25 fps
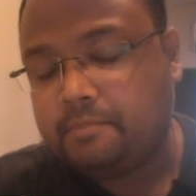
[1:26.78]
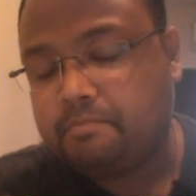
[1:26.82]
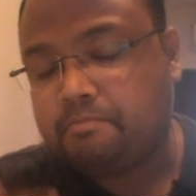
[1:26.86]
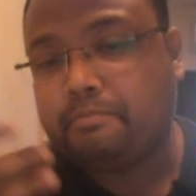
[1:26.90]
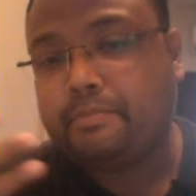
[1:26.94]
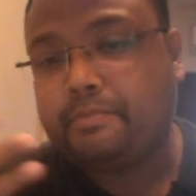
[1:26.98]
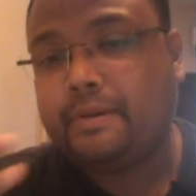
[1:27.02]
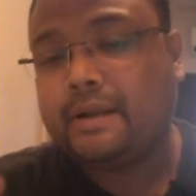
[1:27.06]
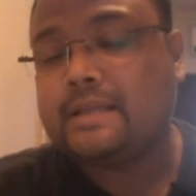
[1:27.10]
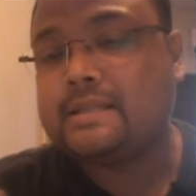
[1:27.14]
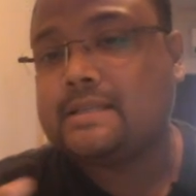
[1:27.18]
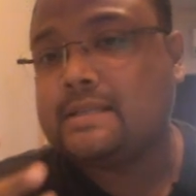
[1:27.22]

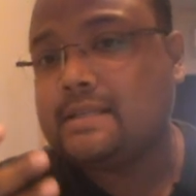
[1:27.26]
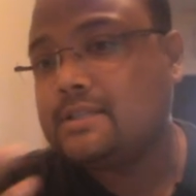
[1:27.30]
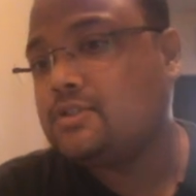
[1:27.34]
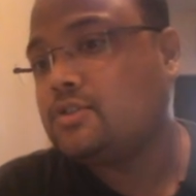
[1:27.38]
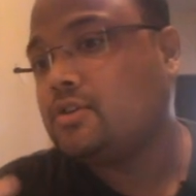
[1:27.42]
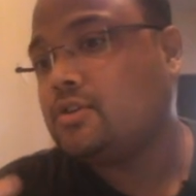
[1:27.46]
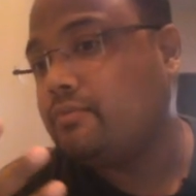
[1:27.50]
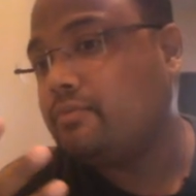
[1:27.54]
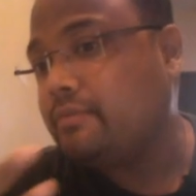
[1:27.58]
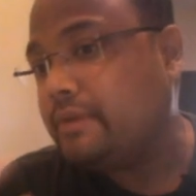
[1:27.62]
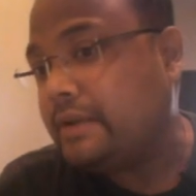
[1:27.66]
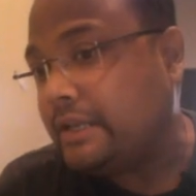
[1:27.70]

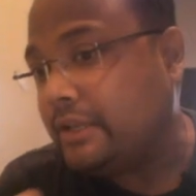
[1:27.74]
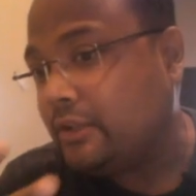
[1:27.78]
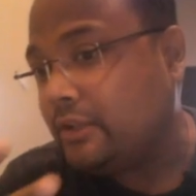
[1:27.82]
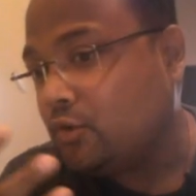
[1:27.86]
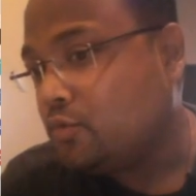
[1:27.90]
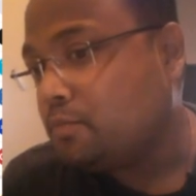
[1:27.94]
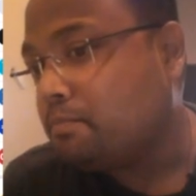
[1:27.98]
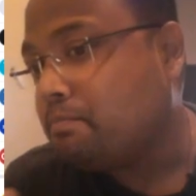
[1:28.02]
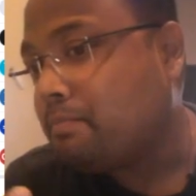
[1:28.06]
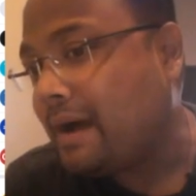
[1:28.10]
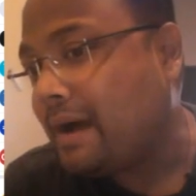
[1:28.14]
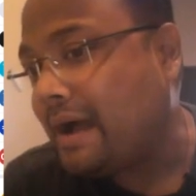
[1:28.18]
presence of
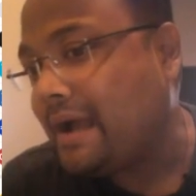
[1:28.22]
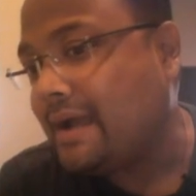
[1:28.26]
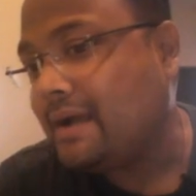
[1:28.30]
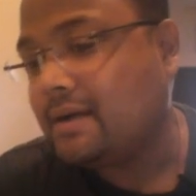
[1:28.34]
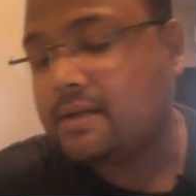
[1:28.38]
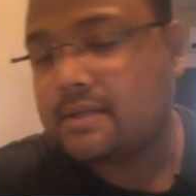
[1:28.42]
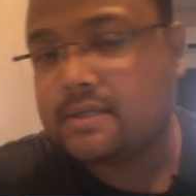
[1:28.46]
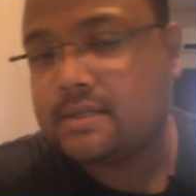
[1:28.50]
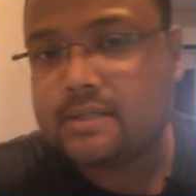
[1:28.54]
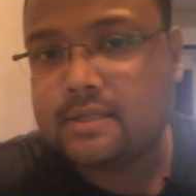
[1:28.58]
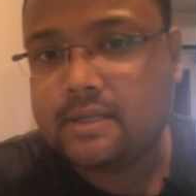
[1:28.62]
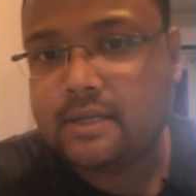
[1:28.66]
new
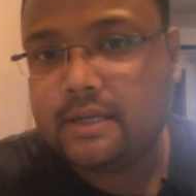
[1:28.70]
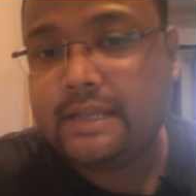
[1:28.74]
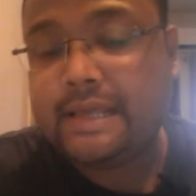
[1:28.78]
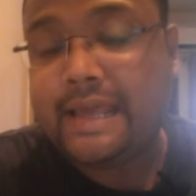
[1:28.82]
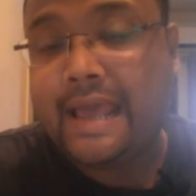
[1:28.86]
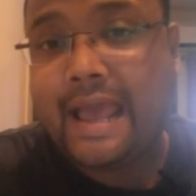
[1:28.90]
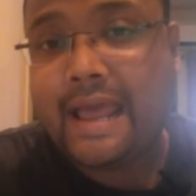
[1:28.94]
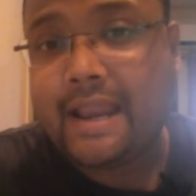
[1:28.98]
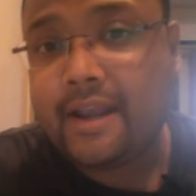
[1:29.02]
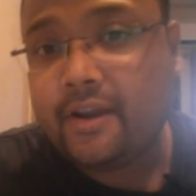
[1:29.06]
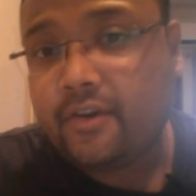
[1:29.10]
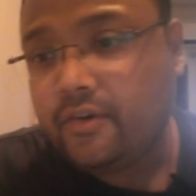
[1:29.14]
buyers, the
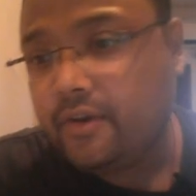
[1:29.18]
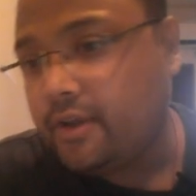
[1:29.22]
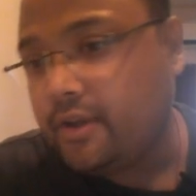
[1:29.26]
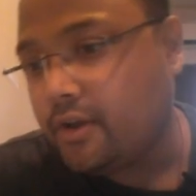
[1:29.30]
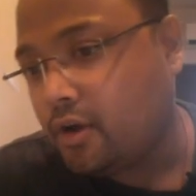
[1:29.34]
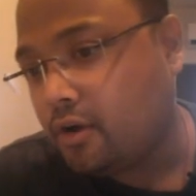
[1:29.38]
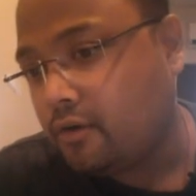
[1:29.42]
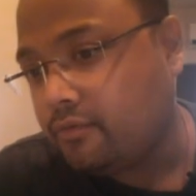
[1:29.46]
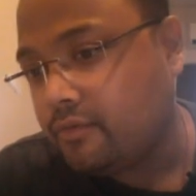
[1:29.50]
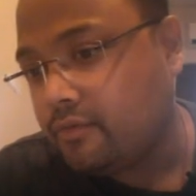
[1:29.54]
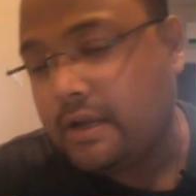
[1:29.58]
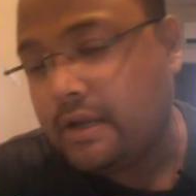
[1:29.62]
entry
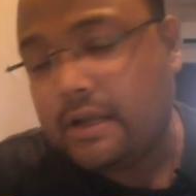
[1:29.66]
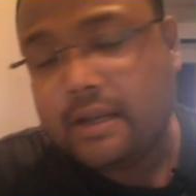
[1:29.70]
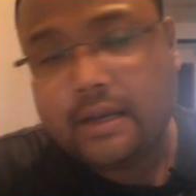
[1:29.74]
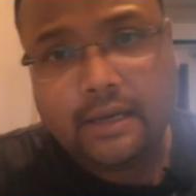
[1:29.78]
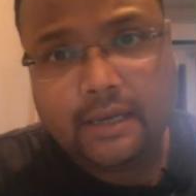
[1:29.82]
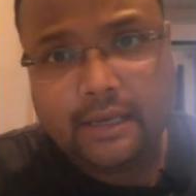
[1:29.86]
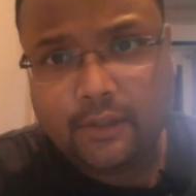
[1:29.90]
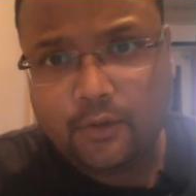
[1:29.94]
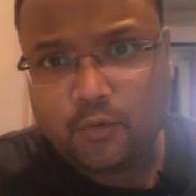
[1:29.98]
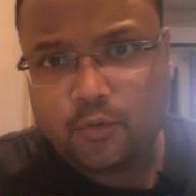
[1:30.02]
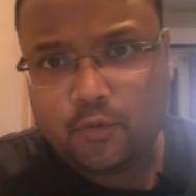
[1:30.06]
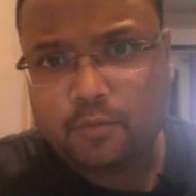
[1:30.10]
of
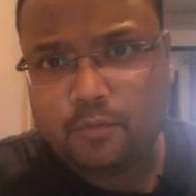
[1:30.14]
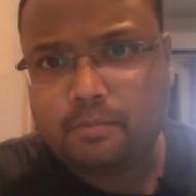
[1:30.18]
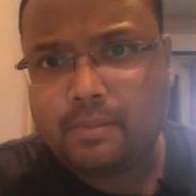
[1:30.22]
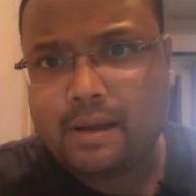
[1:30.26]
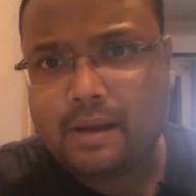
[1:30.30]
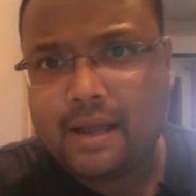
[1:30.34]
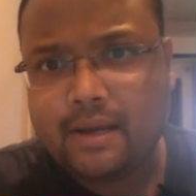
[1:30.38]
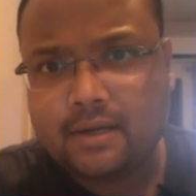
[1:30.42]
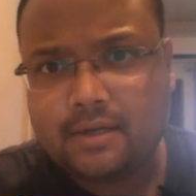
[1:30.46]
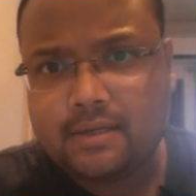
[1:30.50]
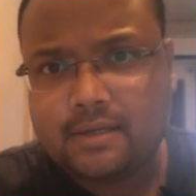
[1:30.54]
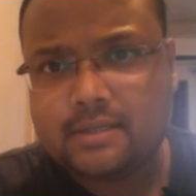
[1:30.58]
new
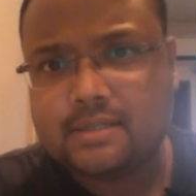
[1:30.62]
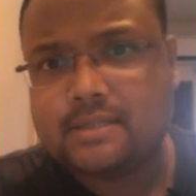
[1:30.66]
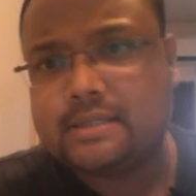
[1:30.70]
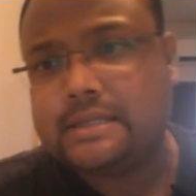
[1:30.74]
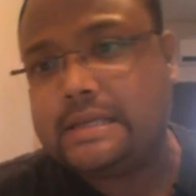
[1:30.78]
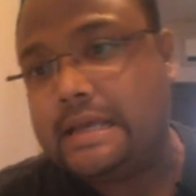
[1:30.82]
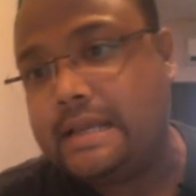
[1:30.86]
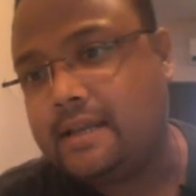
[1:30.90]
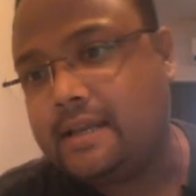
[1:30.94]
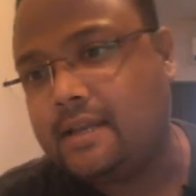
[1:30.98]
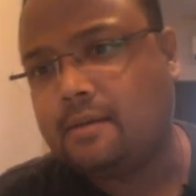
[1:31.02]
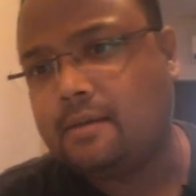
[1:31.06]
buyers
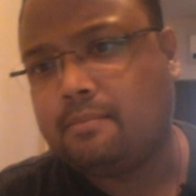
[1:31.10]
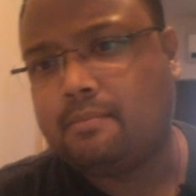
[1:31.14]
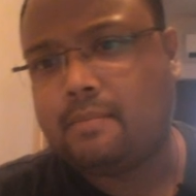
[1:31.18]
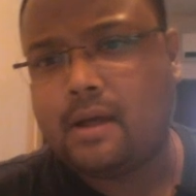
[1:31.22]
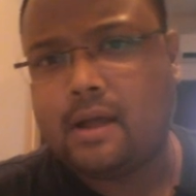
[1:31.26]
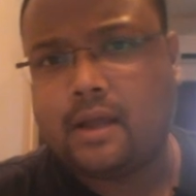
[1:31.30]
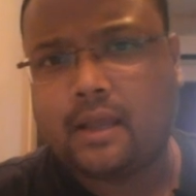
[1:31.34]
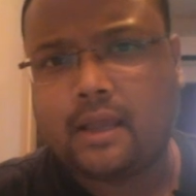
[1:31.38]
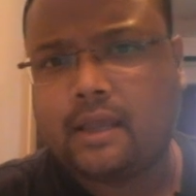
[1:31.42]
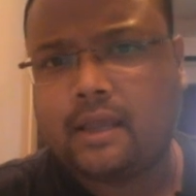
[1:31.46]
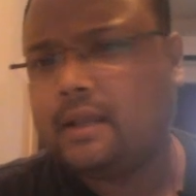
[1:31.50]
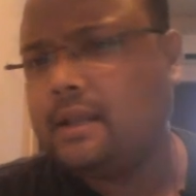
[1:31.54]
in the
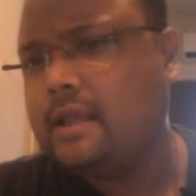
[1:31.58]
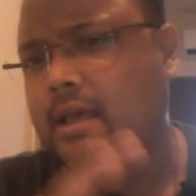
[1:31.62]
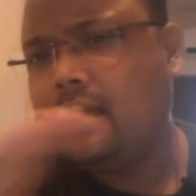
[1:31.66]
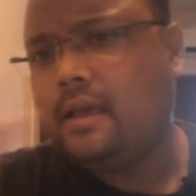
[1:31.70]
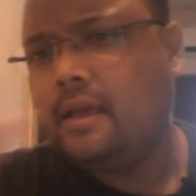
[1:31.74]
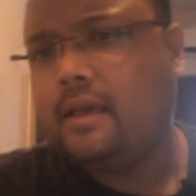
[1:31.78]
market.